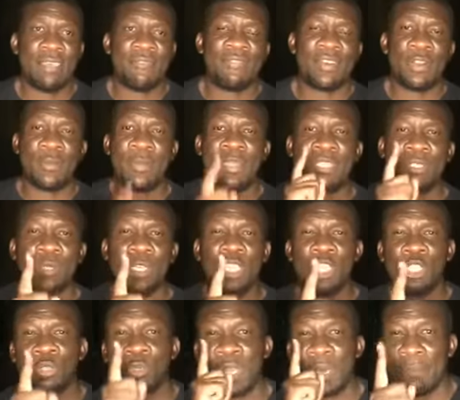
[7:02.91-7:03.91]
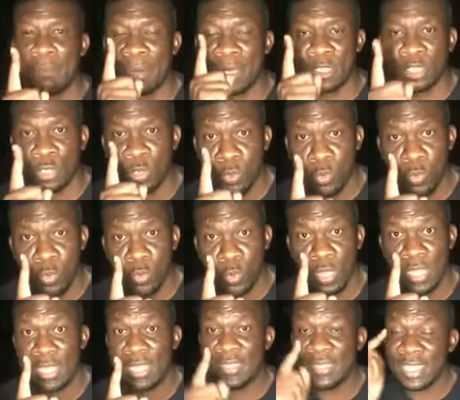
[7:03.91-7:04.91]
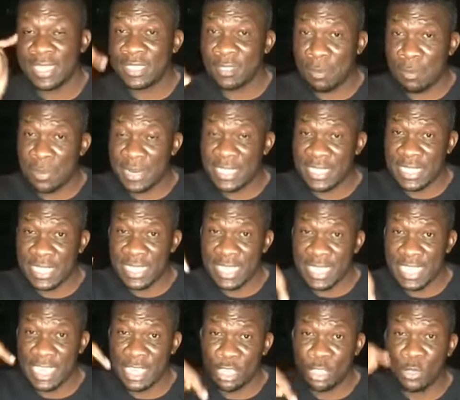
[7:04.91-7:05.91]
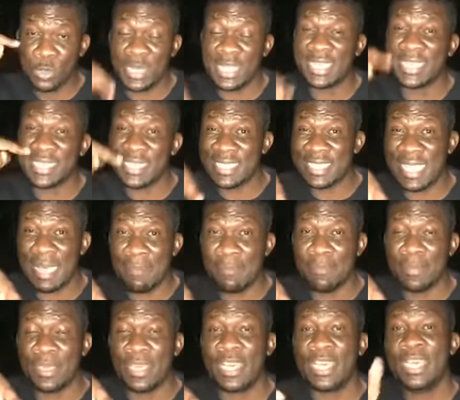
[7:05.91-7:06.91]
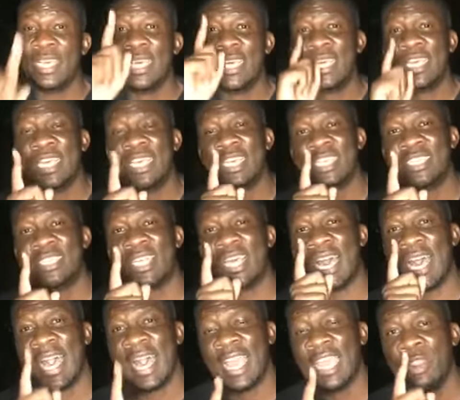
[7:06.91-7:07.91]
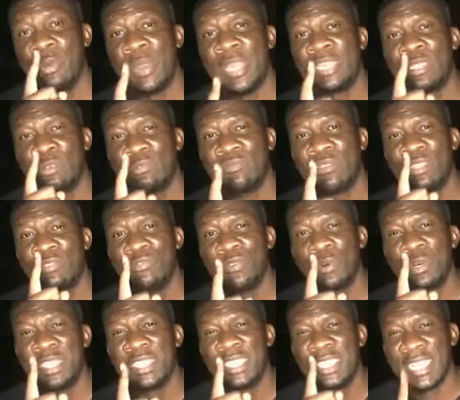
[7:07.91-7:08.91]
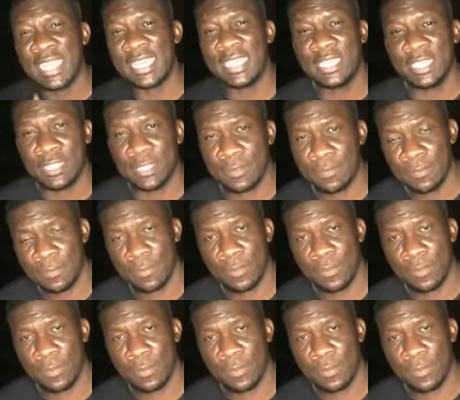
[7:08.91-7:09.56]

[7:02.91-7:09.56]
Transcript: Environmental issue number two, that's a pressing issue in Zambia, is the high rate of deforestation.